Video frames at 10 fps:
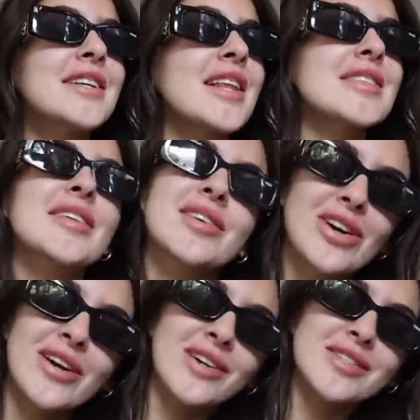Cause like
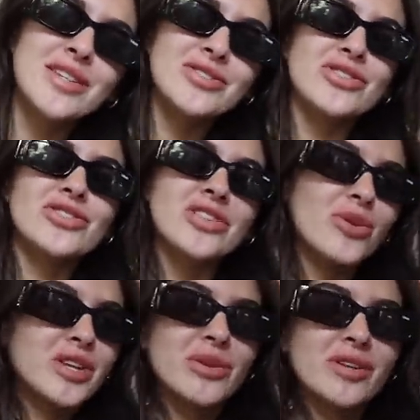Ariana's nails are
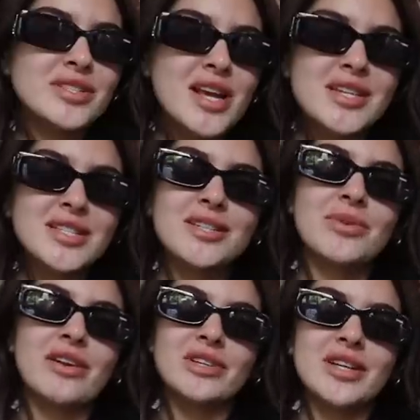so cute and dainty, whatever.